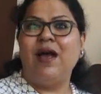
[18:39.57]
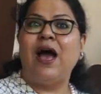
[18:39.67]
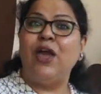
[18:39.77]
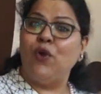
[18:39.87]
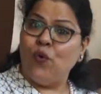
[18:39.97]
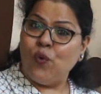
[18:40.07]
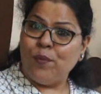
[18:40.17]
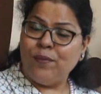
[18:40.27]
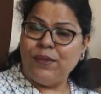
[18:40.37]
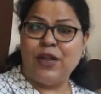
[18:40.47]
I
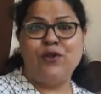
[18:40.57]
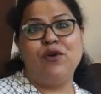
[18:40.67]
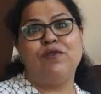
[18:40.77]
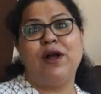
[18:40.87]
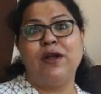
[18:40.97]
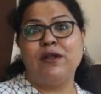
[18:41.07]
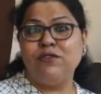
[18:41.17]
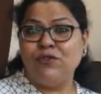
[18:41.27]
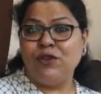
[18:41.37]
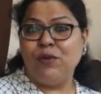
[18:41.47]
hope that you have
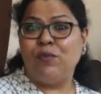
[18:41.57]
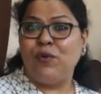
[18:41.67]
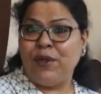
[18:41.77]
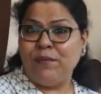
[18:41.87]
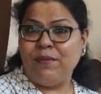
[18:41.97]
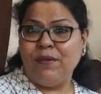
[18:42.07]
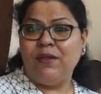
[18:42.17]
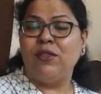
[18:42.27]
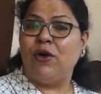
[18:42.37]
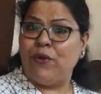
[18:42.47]
understood the poem
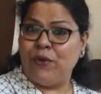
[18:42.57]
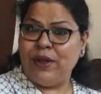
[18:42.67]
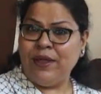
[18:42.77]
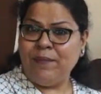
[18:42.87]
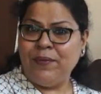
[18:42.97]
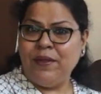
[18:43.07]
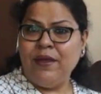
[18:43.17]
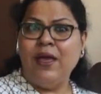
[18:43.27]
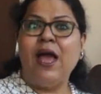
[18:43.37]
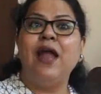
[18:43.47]
thoroughly.
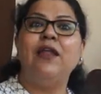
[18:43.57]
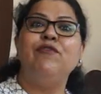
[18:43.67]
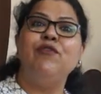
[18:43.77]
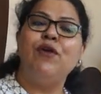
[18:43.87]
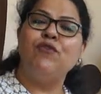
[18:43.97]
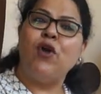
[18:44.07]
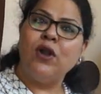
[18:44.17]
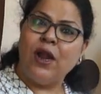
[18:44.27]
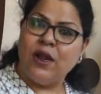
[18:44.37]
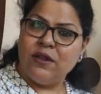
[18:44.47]
And if you have
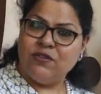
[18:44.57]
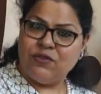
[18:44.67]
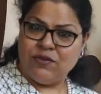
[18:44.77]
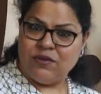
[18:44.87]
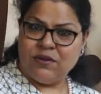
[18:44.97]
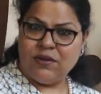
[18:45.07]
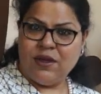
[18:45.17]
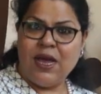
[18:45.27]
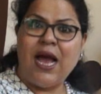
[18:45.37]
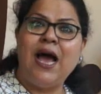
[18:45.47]
not understood,
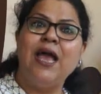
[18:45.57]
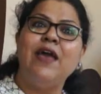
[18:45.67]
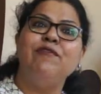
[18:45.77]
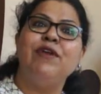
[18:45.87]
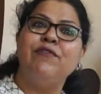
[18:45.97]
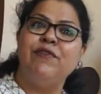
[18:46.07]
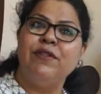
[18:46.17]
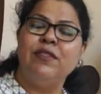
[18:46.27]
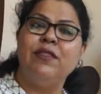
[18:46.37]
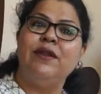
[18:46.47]
I have
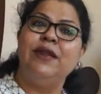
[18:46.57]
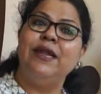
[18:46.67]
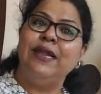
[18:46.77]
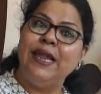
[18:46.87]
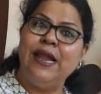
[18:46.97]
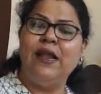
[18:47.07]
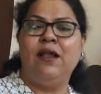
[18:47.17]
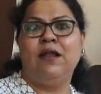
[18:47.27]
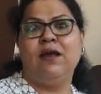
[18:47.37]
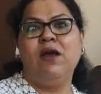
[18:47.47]
given the
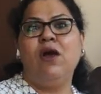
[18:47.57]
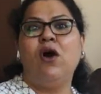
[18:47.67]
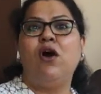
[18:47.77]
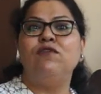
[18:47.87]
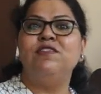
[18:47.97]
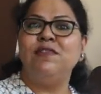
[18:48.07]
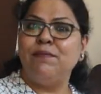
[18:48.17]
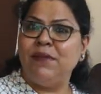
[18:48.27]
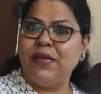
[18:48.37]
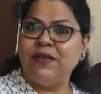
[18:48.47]
detail of
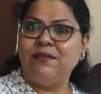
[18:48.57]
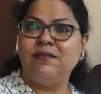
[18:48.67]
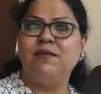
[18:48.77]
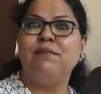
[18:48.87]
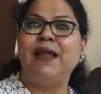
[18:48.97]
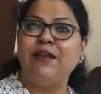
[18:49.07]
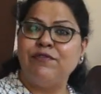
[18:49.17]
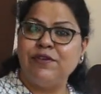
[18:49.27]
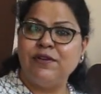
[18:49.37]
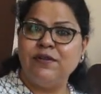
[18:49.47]
similes,
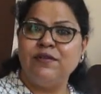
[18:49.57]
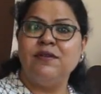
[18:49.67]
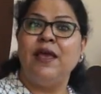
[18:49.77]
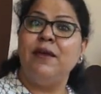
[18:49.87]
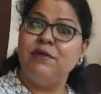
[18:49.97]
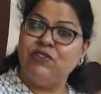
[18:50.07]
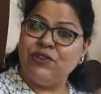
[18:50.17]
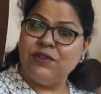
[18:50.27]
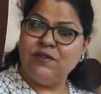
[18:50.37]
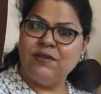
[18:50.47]
metaphors,
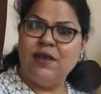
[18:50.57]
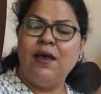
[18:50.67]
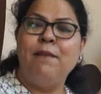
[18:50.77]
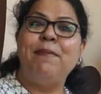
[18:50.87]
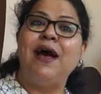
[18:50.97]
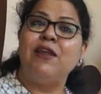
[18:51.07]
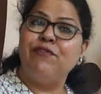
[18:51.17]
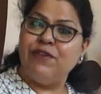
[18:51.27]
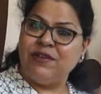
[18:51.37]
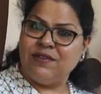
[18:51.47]
images,
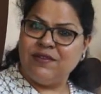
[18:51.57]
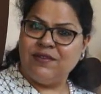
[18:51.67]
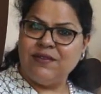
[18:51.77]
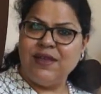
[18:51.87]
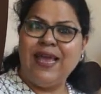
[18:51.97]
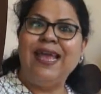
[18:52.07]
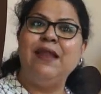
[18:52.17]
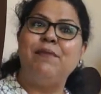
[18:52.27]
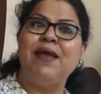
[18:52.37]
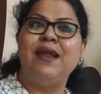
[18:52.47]
paraphrases
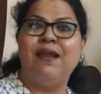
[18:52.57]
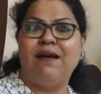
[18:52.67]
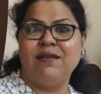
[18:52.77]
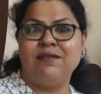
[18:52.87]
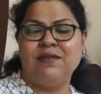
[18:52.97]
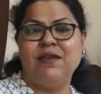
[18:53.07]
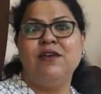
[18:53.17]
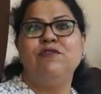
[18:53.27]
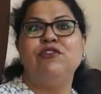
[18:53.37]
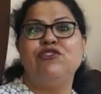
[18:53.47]
in my class,
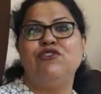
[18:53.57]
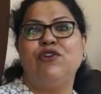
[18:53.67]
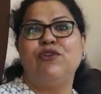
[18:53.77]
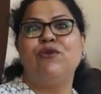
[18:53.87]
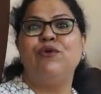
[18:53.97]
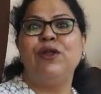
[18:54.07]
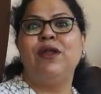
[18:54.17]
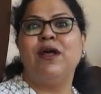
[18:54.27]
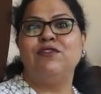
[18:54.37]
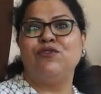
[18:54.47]
which is on Google
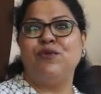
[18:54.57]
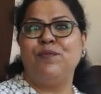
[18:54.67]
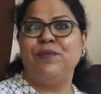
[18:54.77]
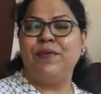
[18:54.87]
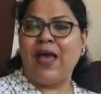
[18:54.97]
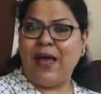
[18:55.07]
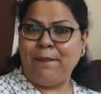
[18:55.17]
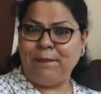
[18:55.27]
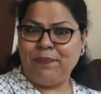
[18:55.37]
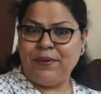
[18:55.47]
Classroom
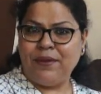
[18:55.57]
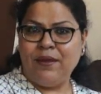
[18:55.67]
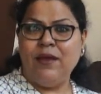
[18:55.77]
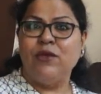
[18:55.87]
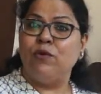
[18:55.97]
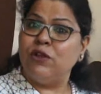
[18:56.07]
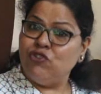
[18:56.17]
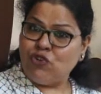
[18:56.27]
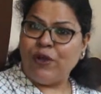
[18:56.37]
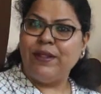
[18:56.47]
app. You
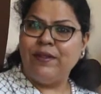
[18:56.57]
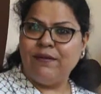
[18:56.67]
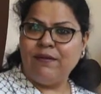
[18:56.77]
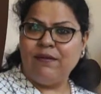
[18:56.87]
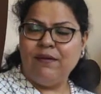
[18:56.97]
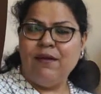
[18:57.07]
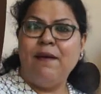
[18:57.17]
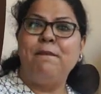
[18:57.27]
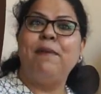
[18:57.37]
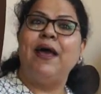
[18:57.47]
can join there
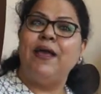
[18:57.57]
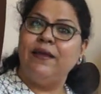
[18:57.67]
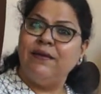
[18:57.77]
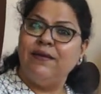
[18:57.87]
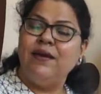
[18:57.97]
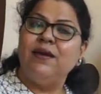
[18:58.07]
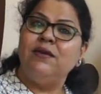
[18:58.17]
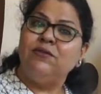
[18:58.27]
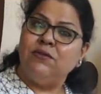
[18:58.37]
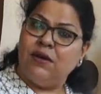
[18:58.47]
by
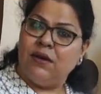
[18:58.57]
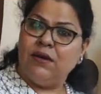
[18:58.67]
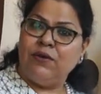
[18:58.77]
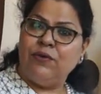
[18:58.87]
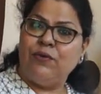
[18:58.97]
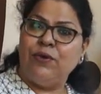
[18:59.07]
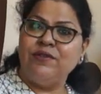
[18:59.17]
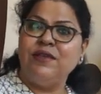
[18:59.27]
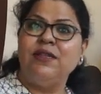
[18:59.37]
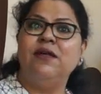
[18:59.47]

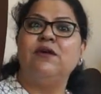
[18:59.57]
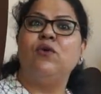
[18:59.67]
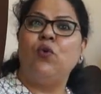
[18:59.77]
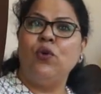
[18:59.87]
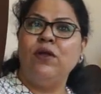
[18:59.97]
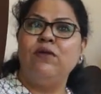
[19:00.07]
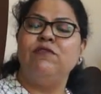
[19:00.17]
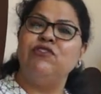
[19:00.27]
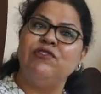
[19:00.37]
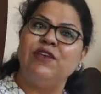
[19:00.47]
noticing the code
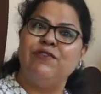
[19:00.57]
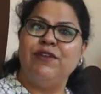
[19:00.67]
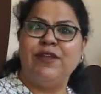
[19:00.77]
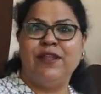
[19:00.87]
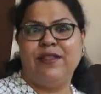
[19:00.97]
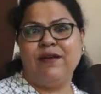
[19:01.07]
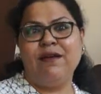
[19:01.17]
which is given in